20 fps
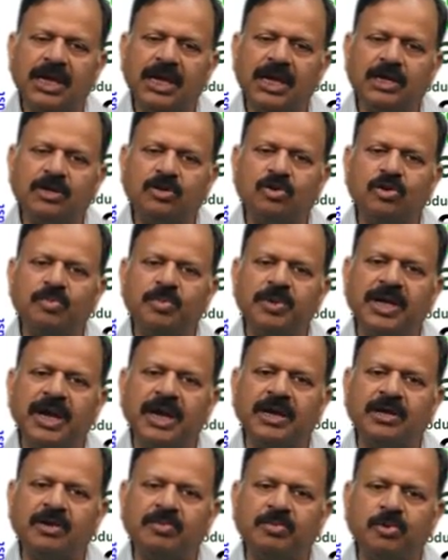It could be
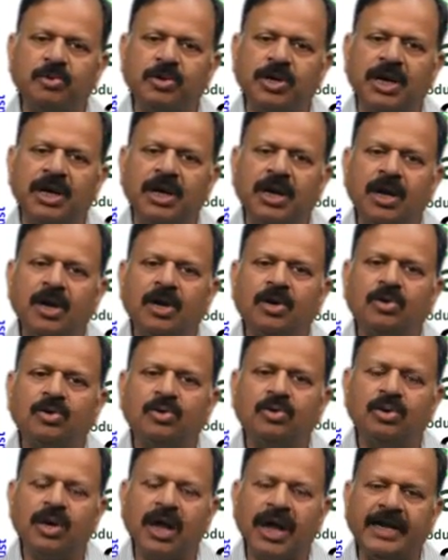attributed
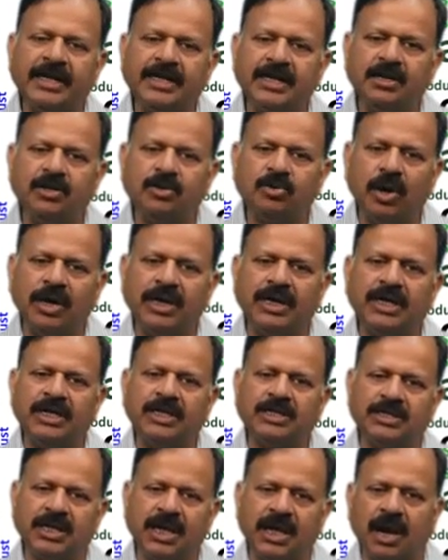to
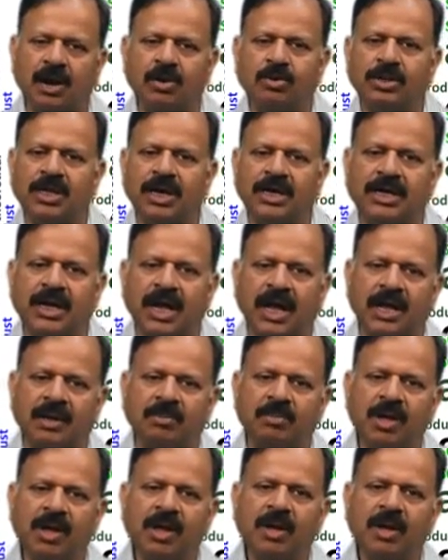1920s, around that time,